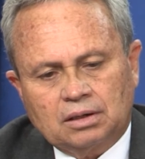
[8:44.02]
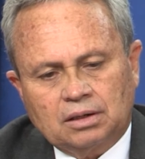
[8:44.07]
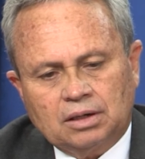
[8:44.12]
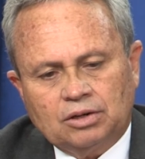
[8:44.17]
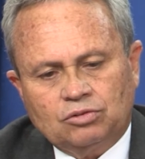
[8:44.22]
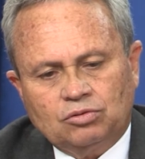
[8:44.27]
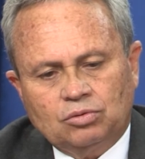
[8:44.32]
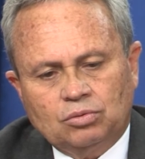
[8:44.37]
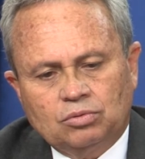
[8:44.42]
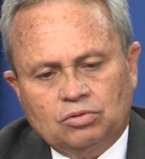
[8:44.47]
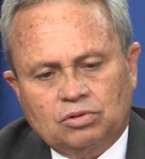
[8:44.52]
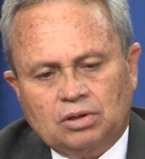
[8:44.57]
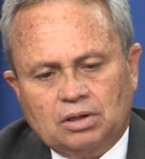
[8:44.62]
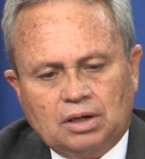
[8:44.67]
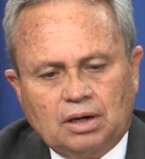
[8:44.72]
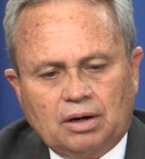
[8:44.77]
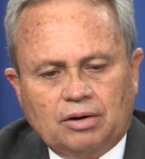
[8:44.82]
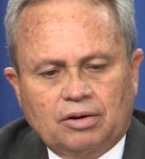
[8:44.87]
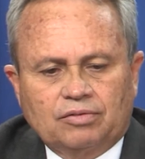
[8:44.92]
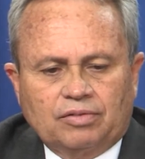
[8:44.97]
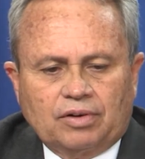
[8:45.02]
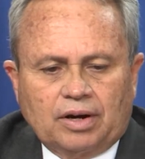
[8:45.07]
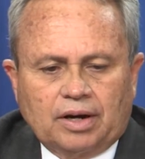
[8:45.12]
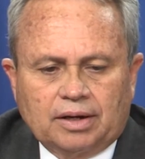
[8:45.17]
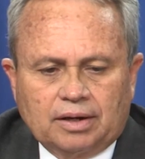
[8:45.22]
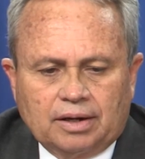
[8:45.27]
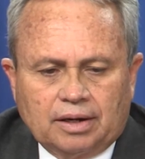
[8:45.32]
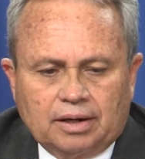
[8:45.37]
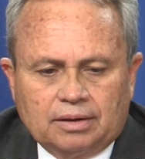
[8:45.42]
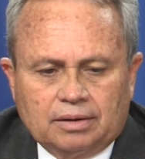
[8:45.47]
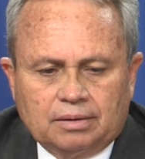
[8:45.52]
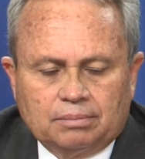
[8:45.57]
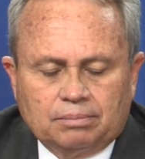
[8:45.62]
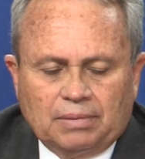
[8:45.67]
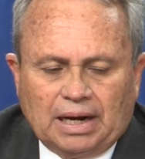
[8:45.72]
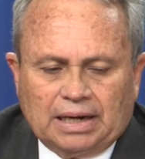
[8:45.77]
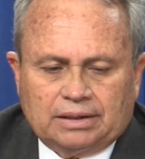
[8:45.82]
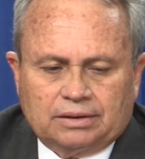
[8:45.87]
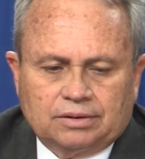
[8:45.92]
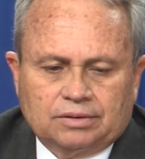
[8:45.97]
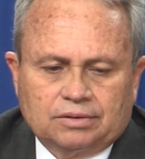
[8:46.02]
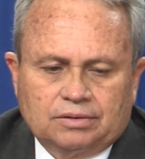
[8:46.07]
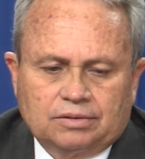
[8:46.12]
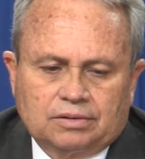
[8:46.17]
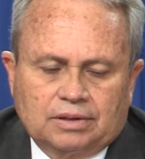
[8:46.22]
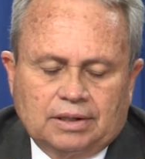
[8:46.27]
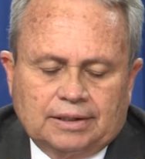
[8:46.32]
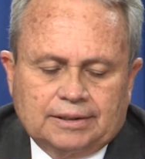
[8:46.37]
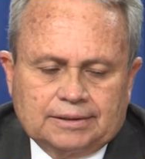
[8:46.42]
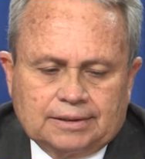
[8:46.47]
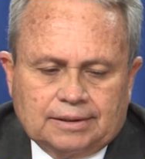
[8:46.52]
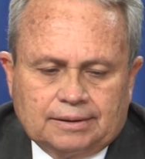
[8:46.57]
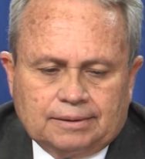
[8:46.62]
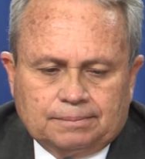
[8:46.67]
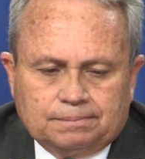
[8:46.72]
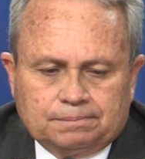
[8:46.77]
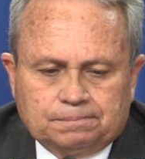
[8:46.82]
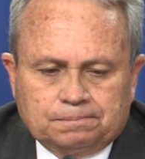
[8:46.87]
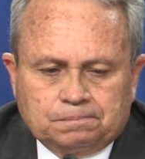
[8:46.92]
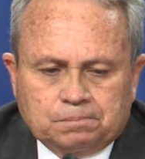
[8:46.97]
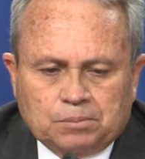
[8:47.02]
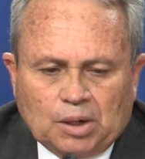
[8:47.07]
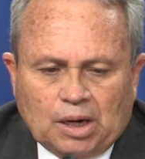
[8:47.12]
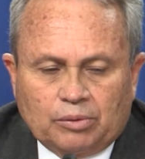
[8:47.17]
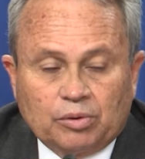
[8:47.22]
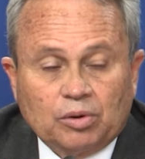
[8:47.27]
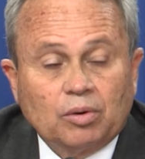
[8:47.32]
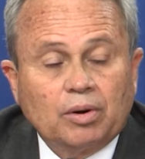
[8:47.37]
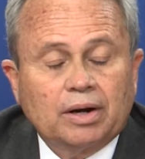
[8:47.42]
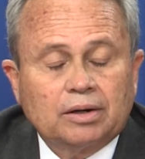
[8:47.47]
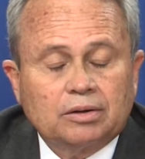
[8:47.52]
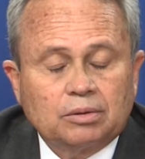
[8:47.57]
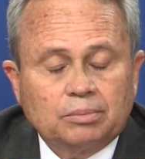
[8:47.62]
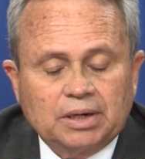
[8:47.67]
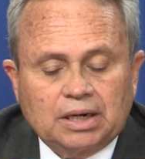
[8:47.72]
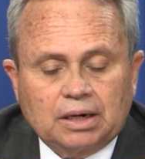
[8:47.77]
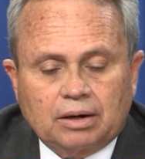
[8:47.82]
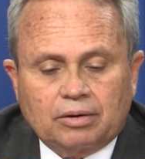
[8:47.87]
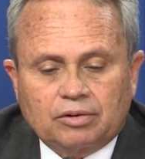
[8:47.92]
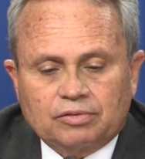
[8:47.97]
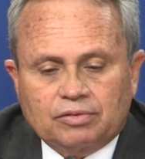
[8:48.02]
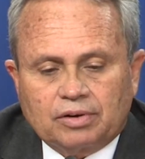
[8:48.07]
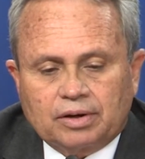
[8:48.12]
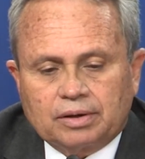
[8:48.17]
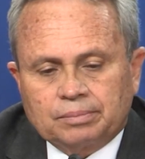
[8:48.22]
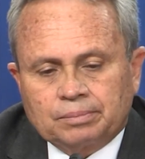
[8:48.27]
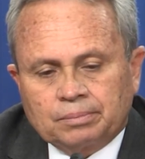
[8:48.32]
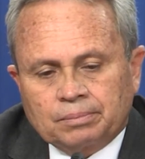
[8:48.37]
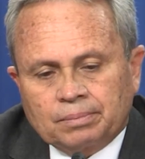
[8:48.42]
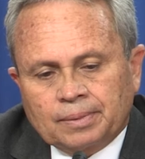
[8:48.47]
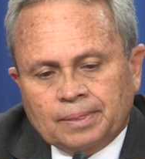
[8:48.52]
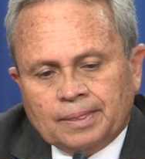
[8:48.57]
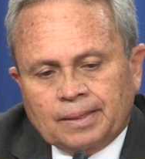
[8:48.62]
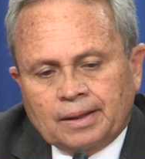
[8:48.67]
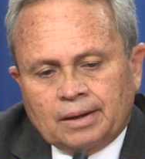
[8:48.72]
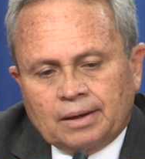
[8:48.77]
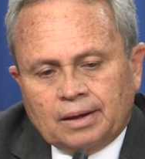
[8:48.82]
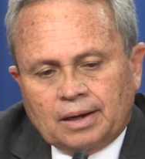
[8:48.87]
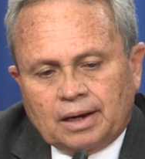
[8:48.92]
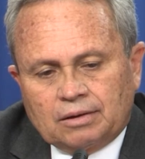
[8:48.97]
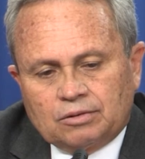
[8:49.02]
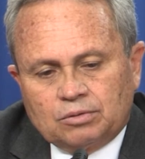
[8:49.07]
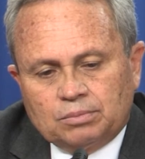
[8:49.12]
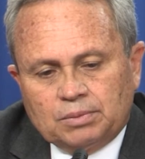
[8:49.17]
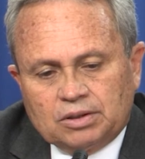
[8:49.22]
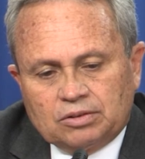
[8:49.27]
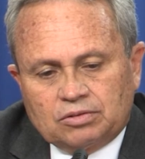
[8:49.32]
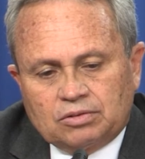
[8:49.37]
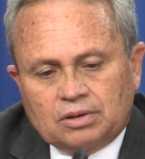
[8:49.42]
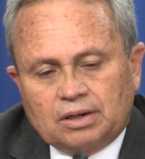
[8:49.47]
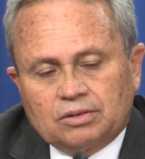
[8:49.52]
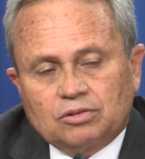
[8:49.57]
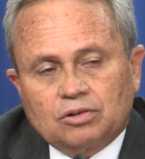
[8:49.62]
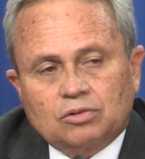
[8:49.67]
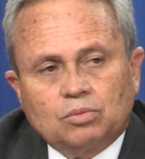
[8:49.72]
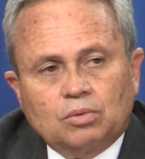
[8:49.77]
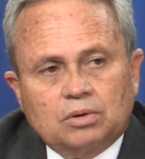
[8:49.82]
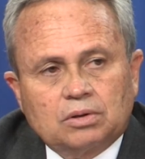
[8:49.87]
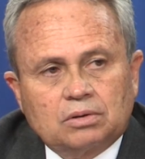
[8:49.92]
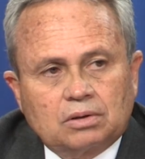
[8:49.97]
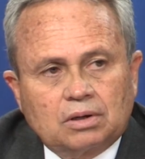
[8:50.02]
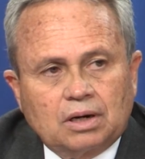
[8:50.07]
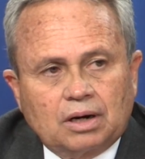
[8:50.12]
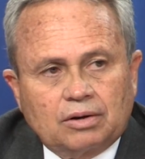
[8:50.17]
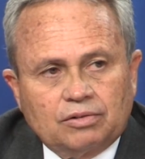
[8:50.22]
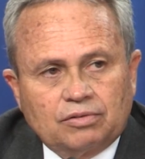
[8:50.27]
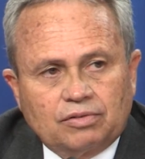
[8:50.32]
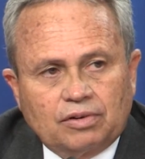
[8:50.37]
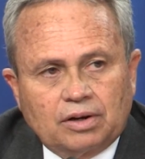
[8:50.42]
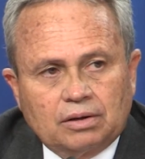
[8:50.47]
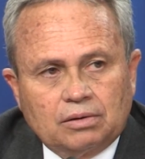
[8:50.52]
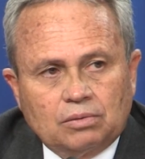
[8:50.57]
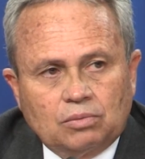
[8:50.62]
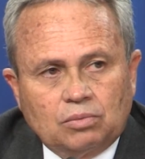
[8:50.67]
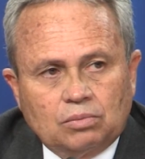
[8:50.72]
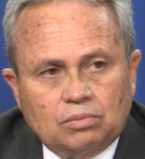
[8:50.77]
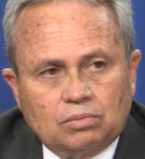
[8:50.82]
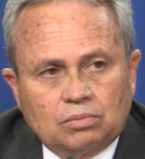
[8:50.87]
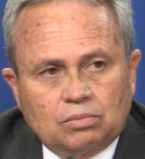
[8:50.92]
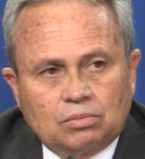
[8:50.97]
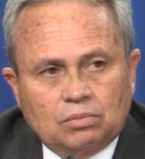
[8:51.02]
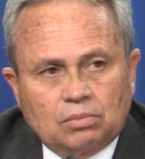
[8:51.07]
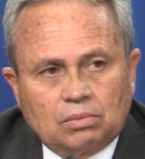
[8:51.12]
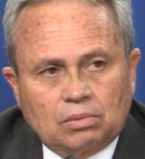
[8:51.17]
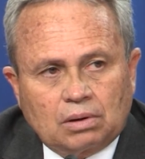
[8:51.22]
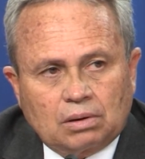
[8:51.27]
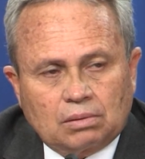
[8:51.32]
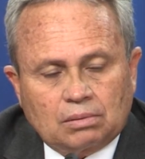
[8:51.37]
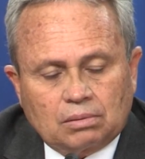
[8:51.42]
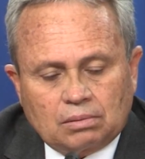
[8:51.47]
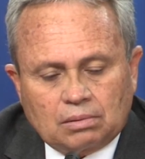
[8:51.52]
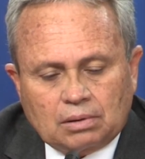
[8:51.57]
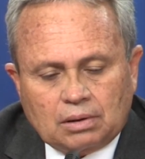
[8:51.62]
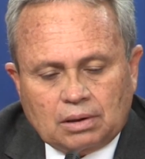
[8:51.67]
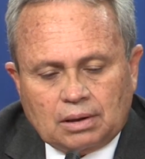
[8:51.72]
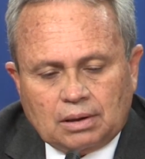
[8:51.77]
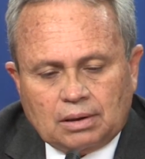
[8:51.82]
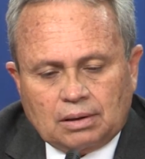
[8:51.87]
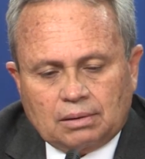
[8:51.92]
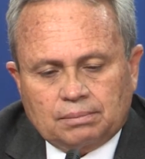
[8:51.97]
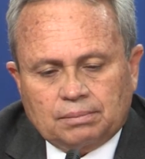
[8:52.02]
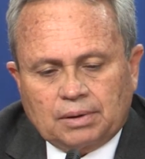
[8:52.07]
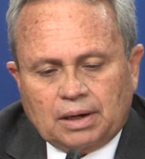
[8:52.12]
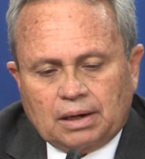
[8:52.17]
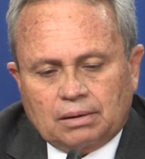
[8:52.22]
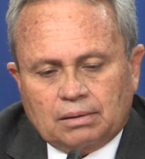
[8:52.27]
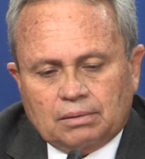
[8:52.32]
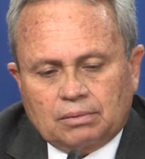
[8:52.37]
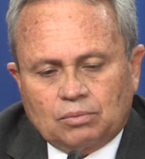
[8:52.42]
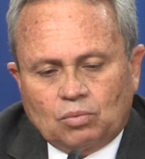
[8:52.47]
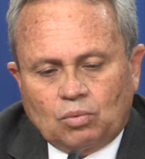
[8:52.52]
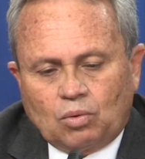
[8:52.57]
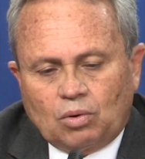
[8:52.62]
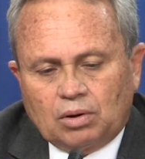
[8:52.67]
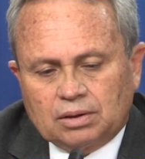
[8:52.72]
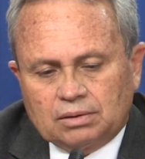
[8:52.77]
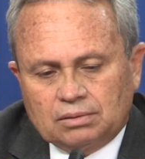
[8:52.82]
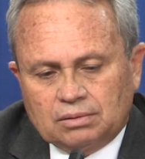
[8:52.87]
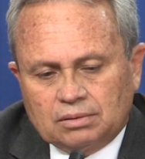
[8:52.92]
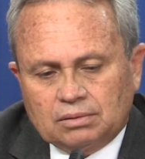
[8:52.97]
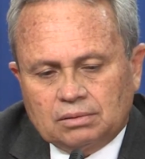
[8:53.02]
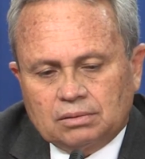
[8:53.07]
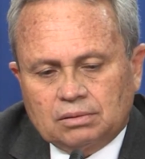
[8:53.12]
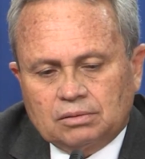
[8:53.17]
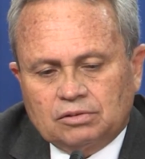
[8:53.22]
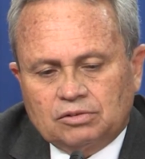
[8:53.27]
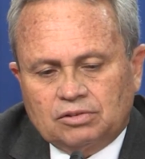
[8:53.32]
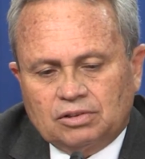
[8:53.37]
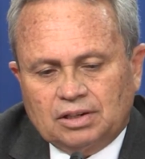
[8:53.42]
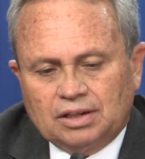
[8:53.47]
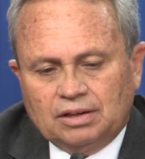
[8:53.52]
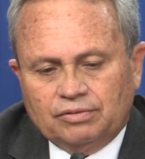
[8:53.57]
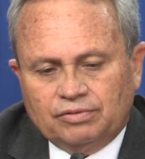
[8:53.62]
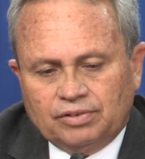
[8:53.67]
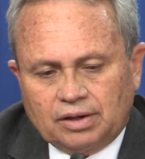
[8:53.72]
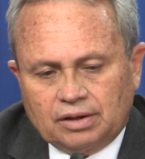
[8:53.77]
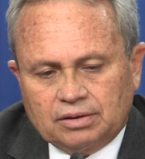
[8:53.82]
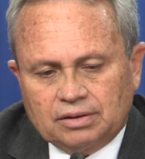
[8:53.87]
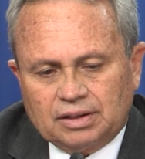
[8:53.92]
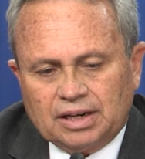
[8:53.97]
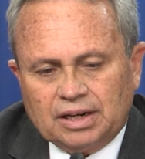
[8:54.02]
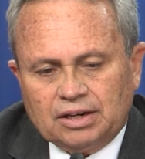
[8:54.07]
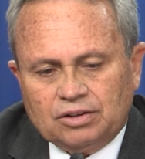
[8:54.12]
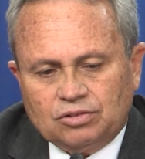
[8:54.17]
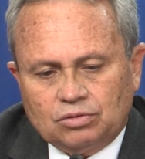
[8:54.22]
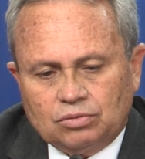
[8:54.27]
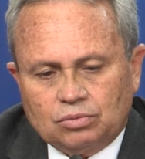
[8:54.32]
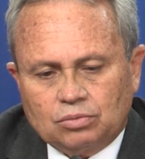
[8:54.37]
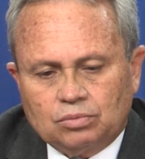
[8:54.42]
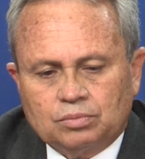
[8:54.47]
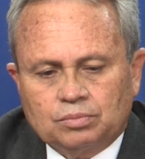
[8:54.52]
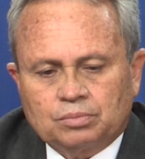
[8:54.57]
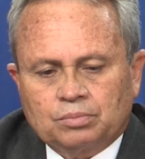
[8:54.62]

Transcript: issues and clarify any matters that um, are required to be clarified. As Minister, I just want to clarify uh, one significant issue.